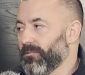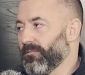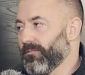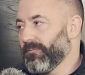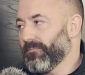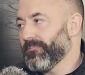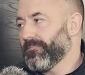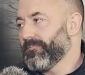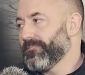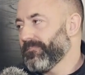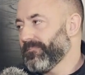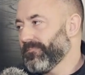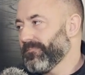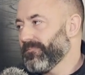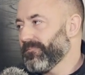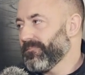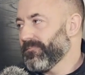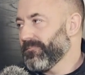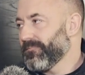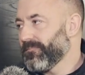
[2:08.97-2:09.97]
Leaning
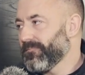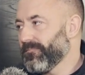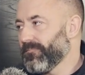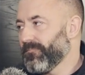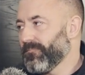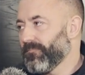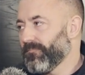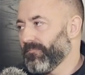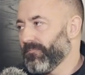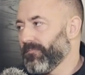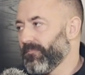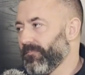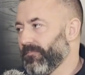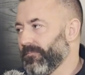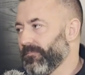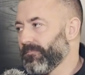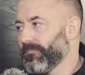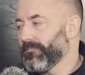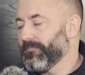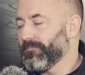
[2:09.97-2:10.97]
into,
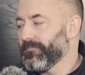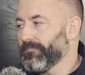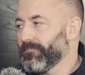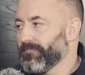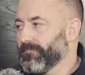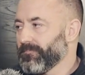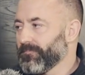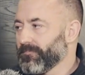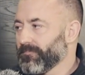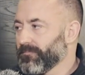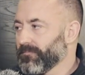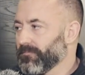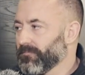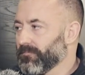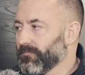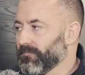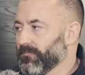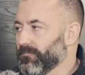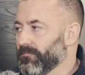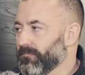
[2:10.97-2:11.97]

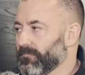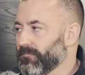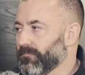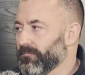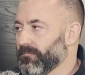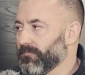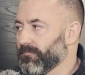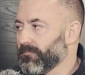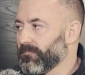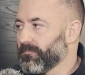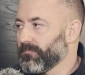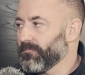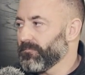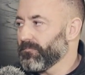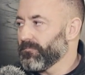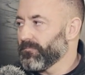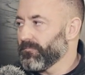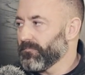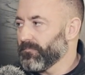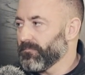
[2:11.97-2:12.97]
helping local
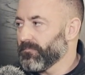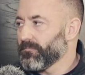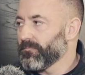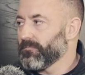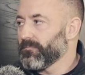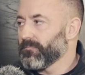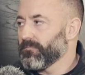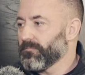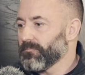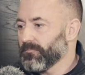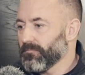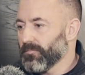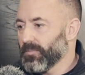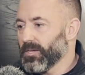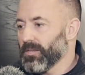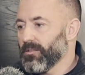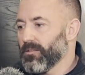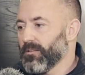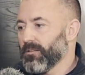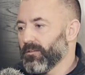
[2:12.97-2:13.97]
organizations that
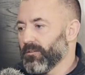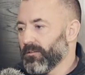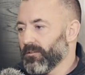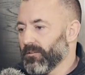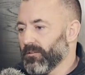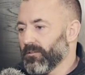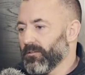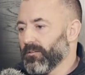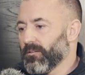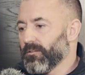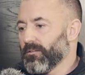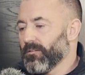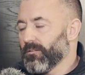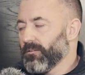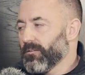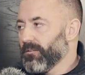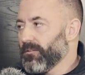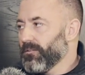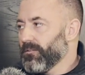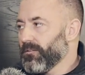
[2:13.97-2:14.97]
help people that are
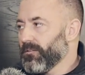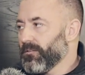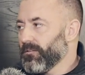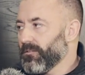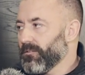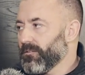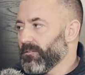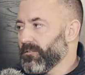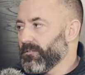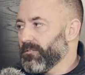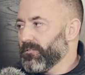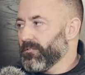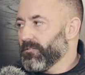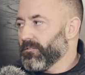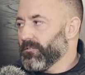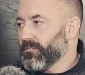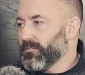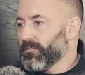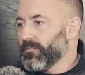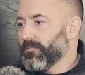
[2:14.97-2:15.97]
struggling with cancer and
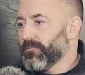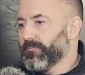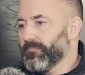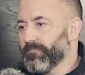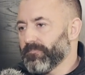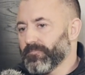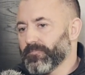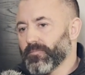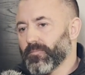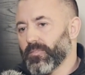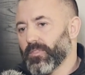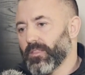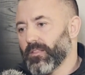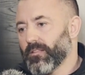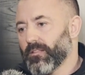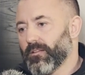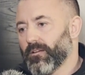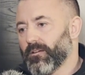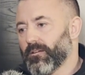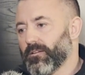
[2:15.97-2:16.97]
treatments. And
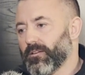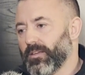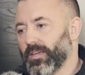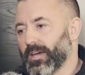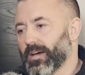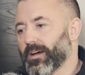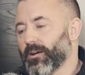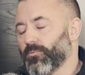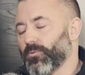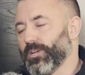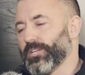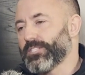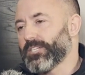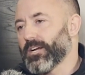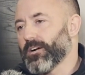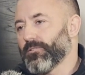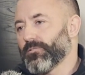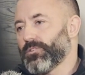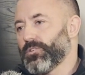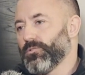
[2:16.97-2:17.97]
yeah. I reached
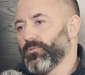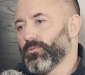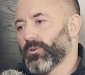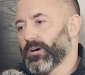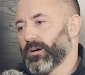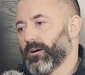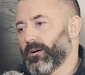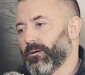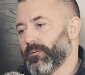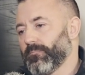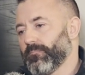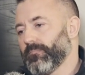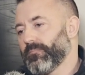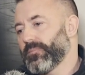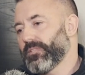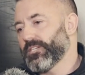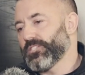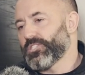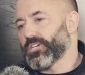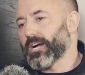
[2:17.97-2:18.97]
out to
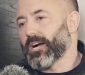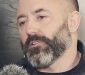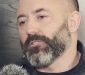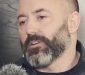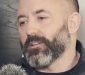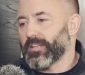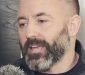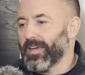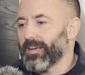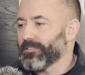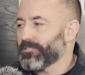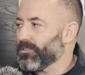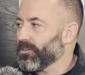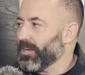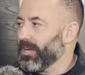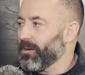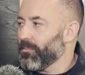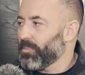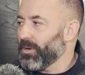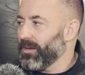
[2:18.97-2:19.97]
the Childhood Cancer
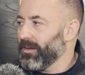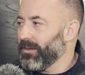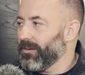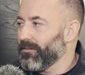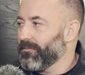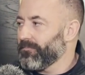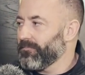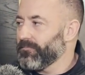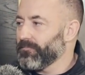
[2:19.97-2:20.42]
Campaign,